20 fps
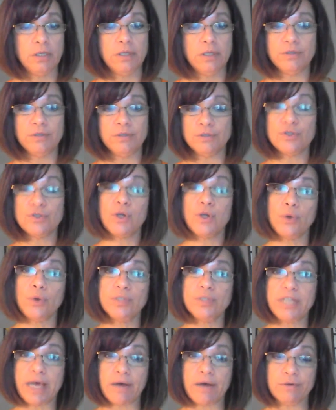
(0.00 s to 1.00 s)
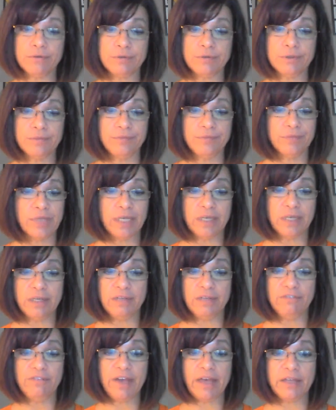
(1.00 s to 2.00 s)
There's no doubt, an
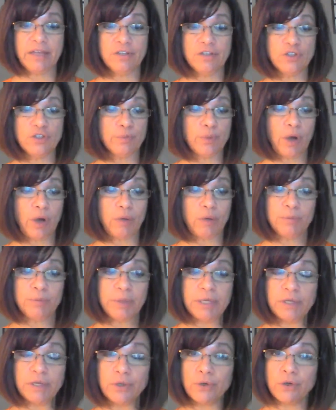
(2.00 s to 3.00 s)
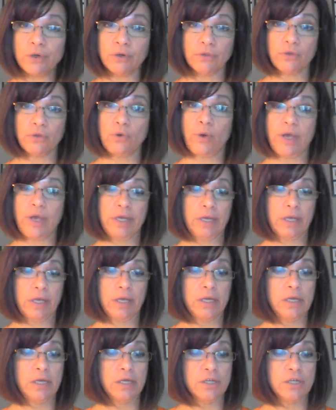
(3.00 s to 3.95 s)
event, probably an earthquake,